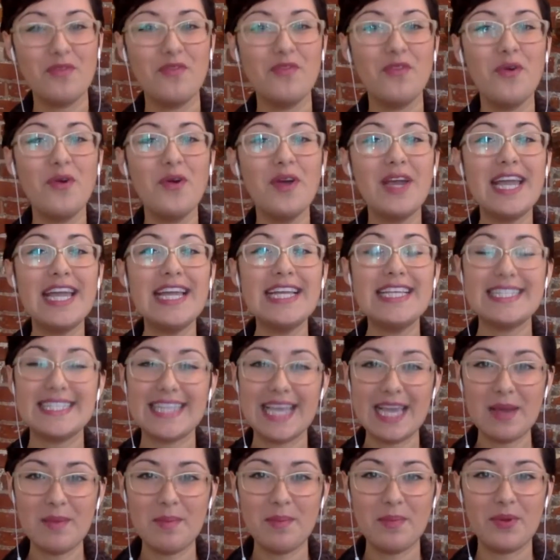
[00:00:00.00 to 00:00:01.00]
For
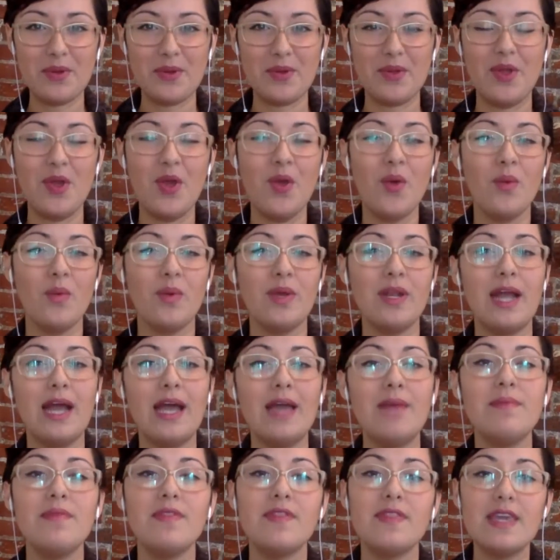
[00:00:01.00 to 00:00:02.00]
example, when
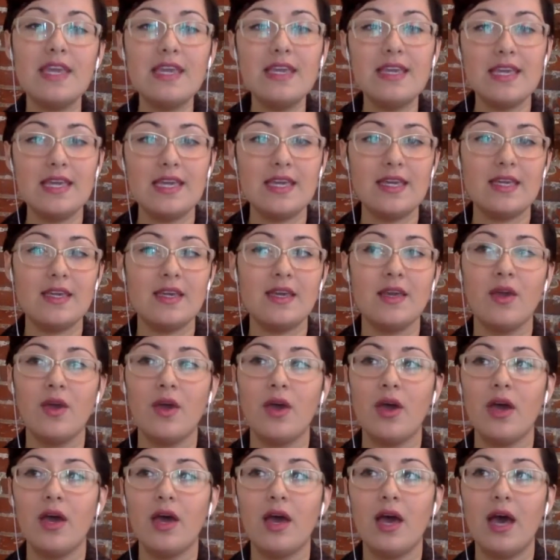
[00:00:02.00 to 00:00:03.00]
I'm thinking,
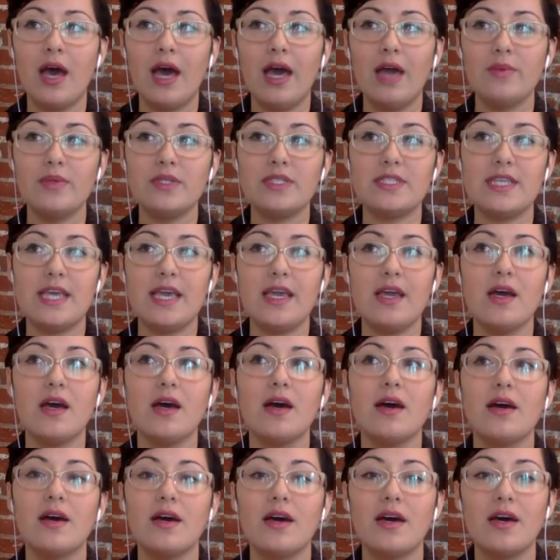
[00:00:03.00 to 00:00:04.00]
I would say,
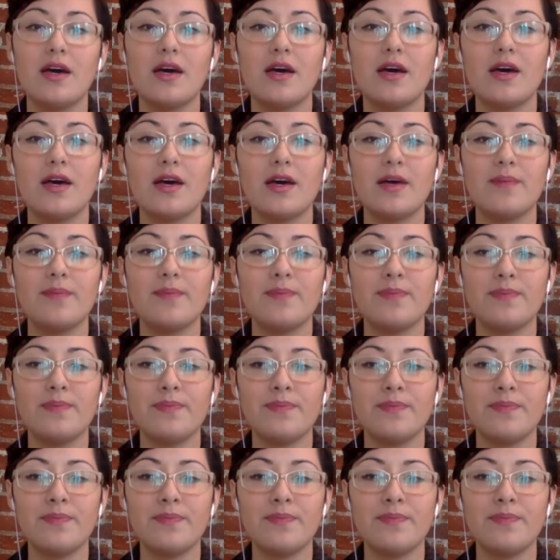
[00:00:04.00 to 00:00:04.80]
or